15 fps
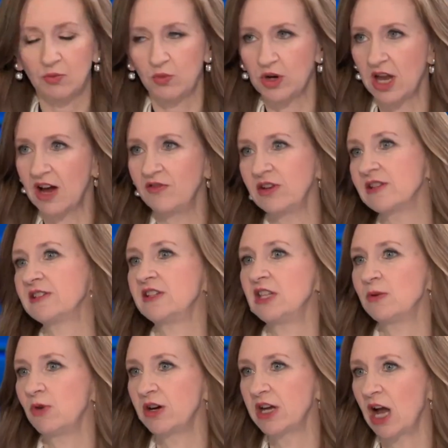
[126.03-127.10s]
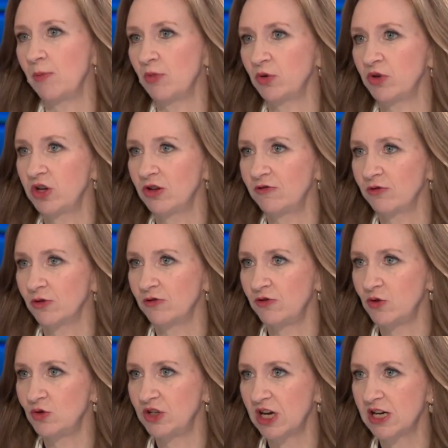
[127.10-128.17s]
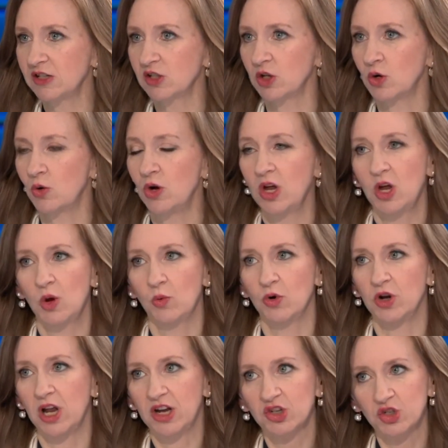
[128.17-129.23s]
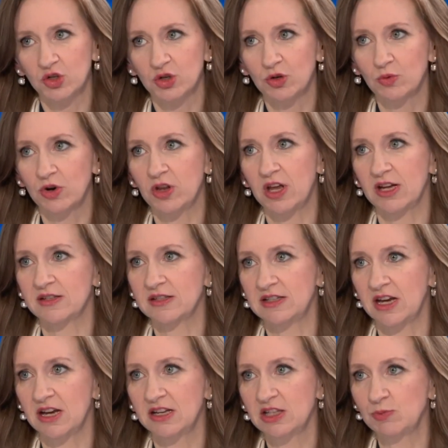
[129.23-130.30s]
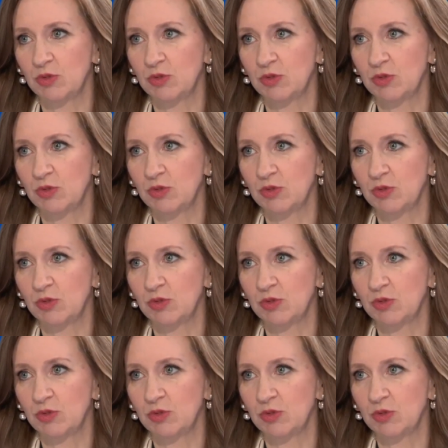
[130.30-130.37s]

We have not seen them on Capitol Hill for a few days, so we're not sure where that stands.